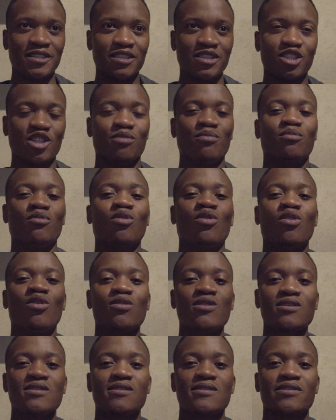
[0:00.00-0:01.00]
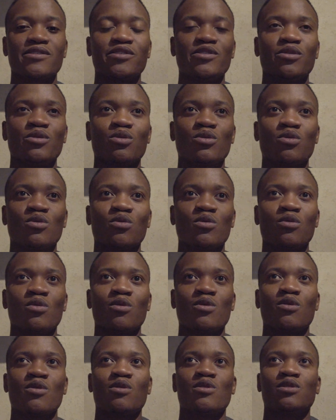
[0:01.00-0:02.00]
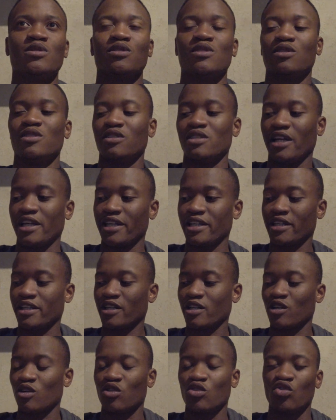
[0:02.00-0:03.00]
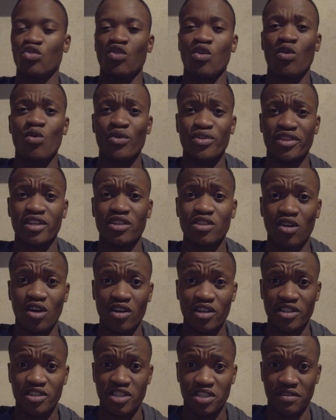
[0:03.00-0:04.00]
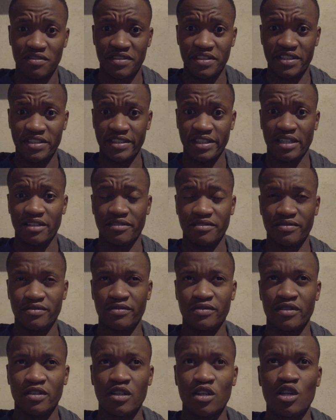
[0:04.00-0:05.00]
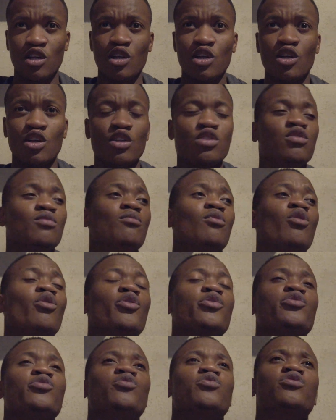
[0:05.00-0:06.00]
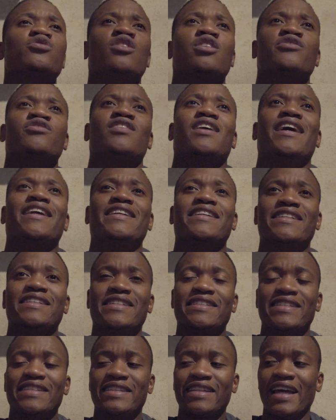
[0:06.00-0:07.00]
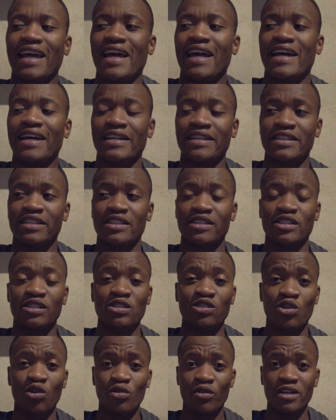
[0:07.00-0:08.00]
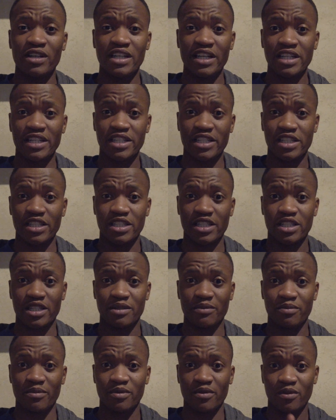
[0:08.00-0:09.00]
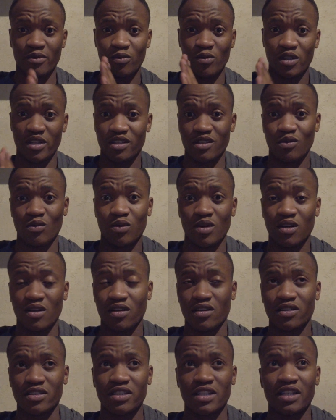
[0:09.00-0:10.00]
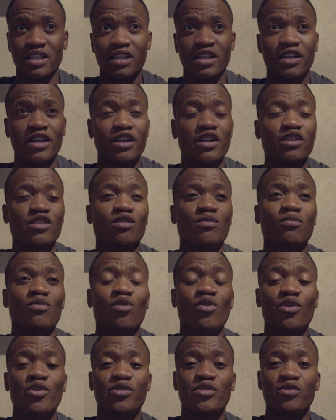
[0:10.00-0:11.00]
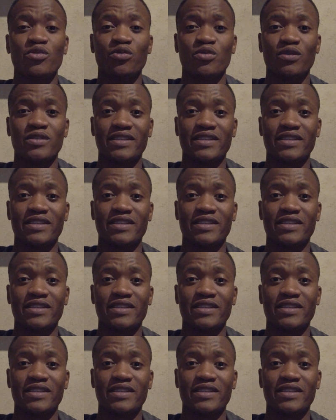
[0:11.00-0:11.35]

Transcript: The more you like grow in the knowledge of self, the more you start to understand your relationship with the world, the more you